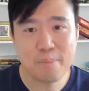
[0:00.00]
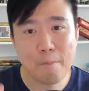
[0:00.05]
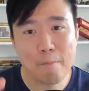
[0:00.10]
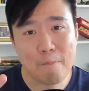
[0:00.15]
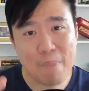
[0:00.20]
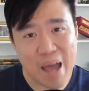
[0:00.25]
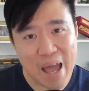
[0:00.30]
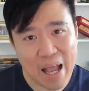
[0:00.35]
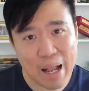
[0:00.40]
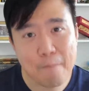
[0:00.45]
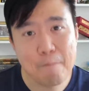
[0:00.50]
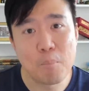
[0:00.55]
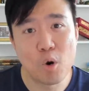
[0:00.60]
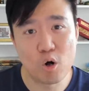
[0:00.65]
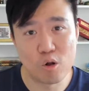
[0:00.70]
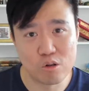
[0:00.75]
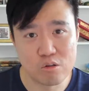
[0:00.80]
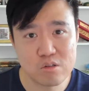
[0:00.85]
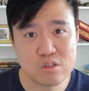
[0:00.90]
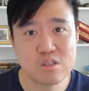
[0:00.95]
bang
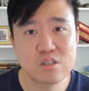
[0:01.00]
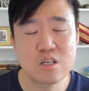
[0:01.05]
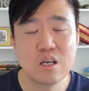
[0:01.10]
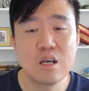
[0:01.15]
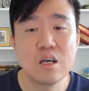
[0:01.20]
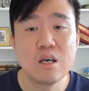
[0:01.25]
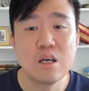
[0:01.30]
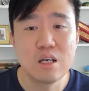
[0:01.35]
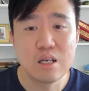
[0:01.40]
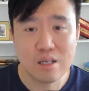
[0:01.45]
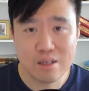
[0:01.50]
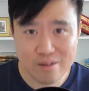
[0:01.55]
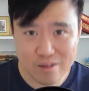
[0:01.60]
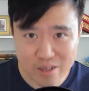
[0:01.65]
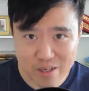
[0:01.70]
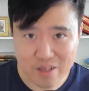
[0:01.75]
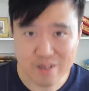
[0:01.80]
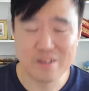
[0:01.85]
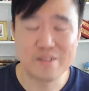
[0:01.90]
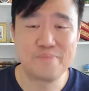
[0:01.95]
balls
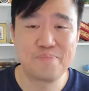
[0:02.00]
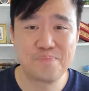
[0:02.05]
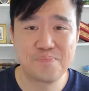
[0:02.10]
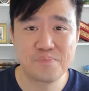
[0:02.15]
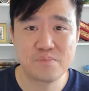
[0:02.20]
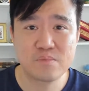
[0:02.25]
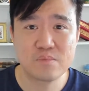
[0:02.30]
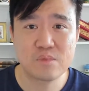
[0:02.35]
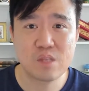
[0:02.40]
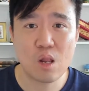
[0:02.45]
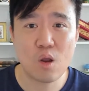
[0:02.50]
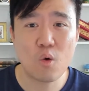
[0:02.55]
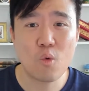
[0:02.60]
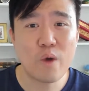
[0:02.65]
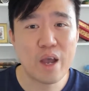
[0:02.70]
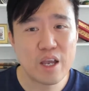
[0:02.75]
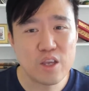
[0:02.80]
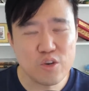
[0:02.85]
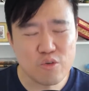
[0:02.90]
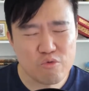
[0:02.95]
here,
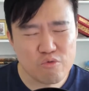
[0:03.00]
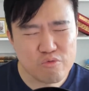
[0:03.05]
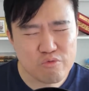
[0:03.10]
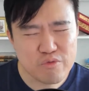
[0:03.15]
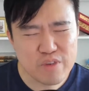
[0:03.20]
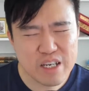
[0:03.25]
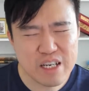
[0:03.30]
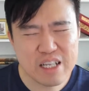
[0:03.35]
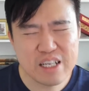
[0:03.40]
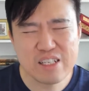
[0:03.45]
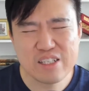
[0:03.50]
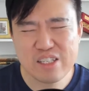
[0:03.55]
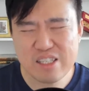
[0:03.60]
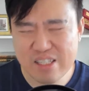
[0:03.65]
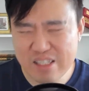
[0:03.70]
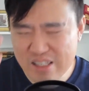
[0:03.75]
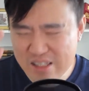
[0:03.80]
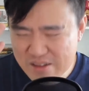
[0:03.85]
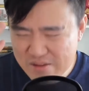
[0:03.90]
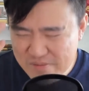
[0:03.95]
where you really
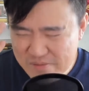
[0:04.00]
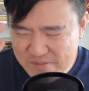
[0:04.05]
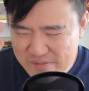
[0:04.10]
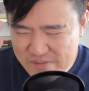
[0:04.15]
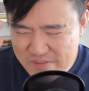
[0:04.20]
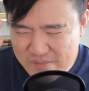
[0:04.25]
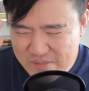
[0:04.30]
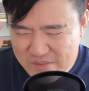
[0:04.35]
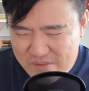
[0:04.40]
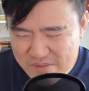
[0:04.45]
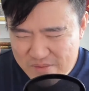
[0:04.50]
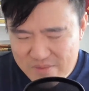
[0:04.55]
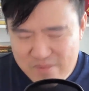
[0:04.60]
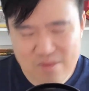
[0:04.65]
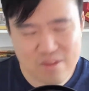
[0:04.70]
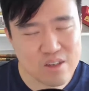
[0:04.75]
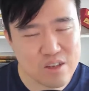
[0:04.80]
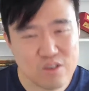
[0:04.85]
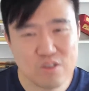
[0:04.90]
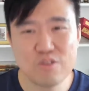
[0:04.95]
just,
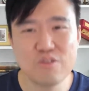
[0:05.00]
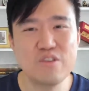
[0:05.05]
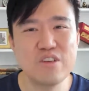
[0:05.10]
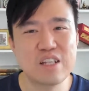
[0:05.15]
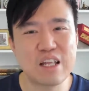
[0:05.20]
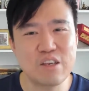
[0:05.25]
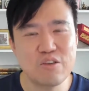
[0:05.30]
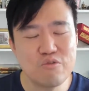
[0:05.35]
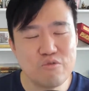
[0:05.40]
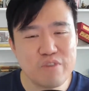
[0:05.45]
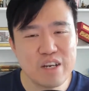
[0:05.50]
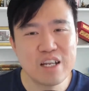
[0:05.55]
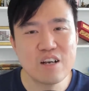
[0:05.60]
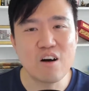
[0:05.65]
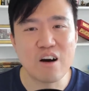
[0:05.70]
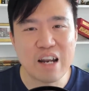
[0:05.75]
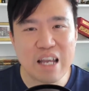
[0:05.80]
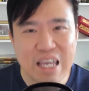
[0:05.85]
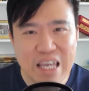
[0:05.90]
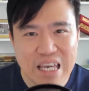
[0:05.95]
it's like you really
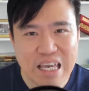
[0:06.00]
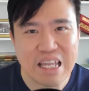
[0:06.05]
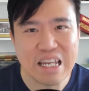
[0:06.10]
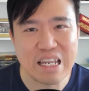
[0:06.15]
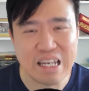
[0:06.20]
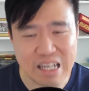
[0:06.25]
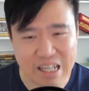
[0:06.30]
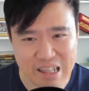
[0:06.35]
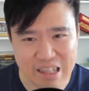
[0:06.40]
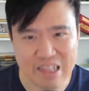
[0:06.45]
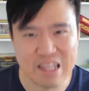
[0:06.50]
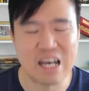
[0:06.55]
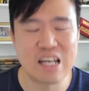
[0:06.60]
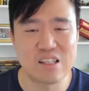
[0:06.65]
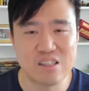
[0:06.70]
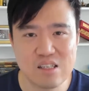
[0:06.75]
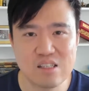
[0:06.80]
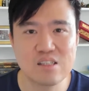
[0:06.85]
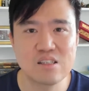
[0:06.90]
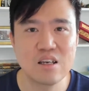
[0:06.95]
got hit in the
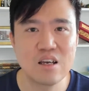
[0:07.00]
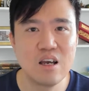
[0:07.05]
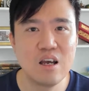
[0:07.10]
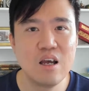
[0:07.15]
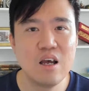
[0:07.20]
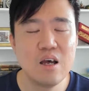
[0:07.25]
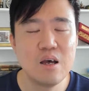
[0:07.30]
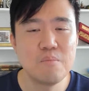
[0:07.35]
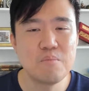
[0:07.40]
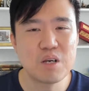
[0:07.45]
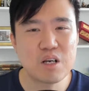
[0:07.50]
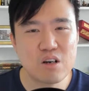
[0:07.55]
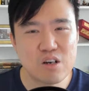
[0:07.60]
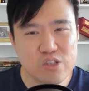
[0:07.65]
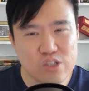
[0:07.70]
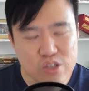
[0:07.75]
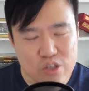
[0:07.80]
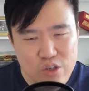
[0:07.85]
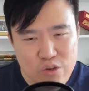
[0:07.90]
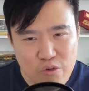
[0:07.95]
nuts
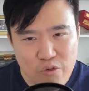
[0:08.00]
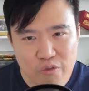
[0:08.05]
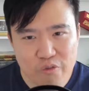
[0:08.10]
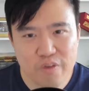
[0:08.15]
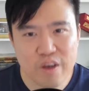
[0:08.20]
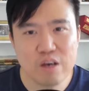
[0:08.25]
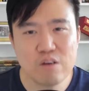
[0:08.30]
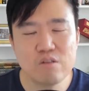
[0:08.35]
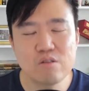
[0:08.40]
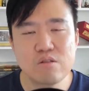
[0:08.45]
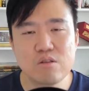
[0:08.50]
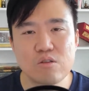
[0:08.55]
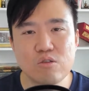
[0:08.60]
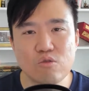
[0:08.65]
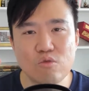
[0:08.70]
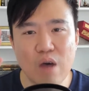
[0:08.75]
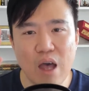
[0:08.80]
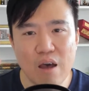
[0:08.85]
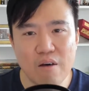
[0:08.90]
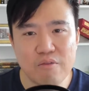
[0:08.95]
because you failed
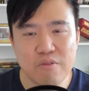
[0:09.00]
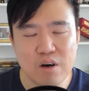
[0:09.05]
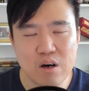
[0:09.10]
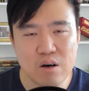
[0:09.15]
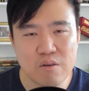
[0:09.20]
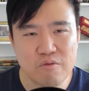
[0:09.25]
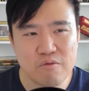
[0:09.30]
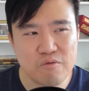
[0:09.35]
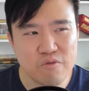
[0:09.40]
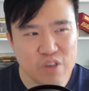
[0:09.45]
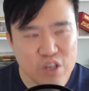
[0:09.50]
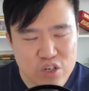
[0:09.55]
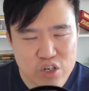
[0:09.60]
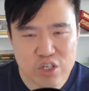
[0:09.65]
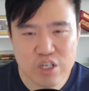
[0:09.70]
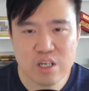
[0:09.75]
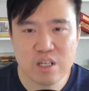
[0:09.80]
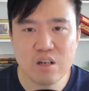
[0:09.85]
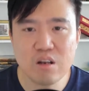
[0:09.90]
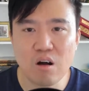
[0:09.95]
to have a
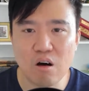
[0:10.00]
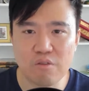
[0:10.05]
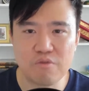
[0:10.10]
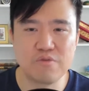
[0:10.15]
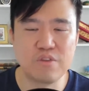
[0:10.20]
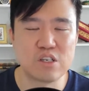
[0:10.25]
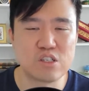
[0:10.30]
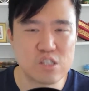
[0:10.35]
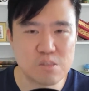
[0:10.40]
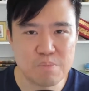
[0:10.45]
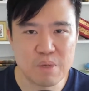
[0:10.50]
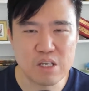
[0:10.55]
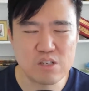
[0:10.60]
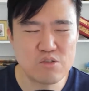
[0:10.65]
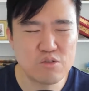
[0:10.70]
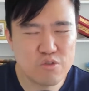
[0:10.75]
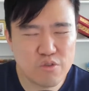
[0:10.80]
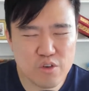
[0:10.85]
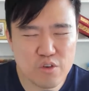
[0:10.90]
vision of the space. You